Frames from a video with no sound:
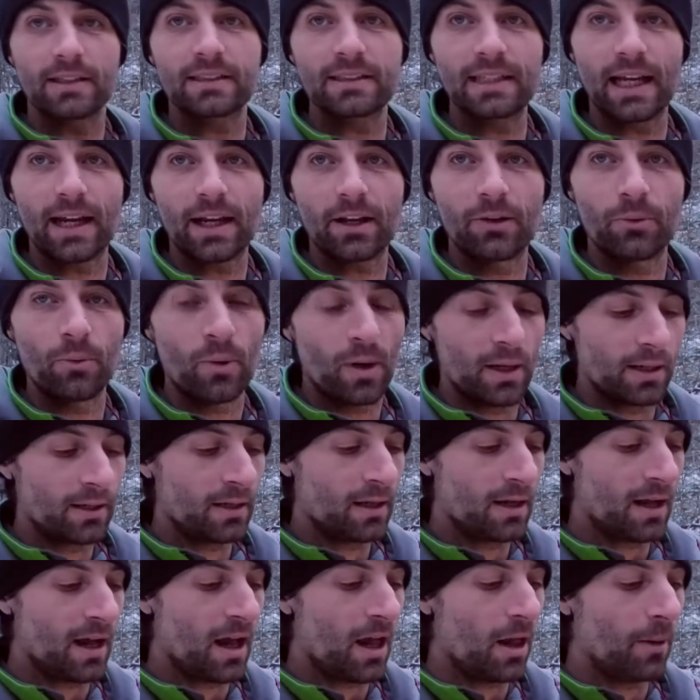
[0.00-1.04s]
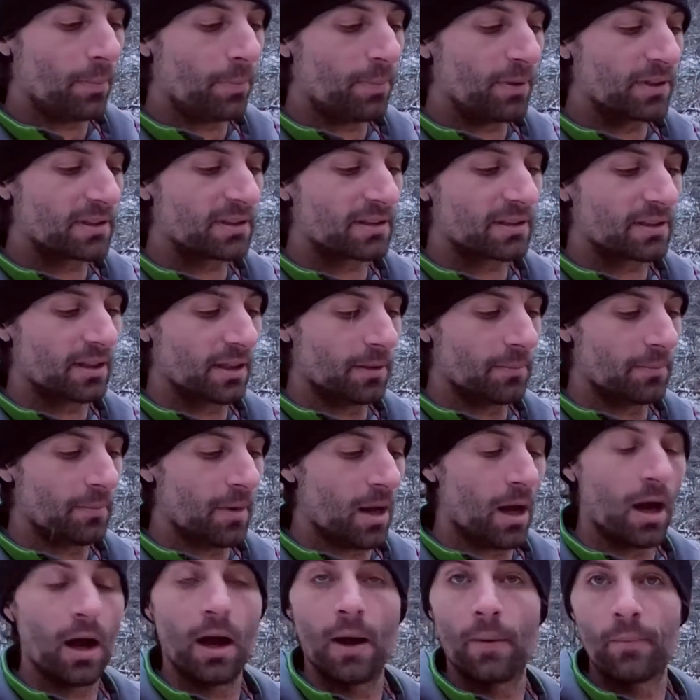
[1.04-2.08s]
a second one. I'll put some
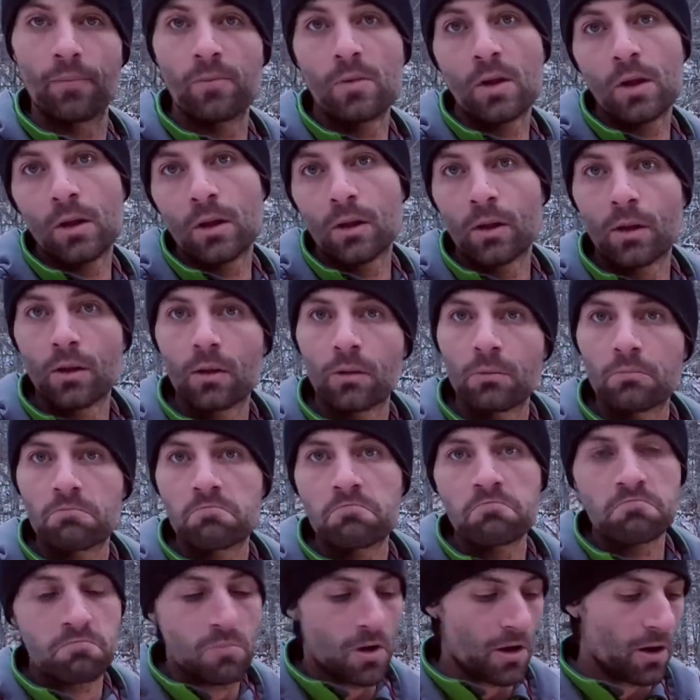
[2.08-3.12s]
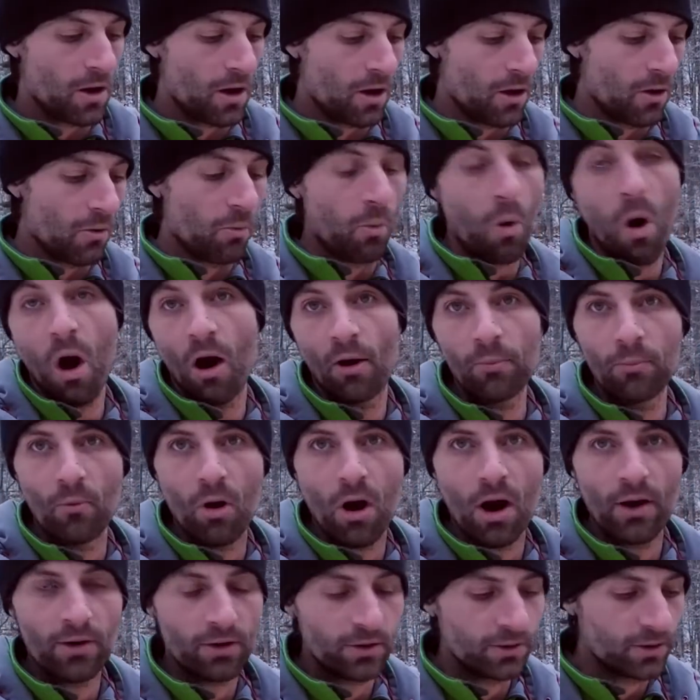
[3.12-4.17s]
warm
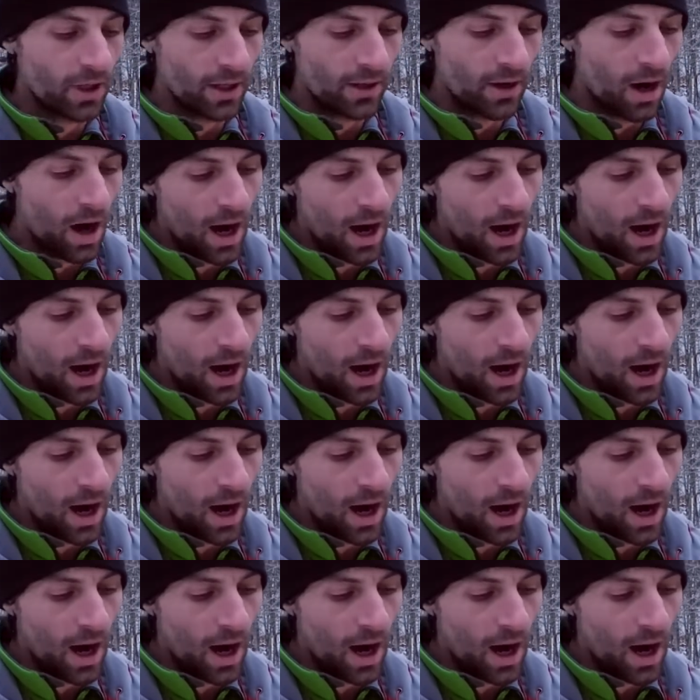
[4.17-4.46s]
water, not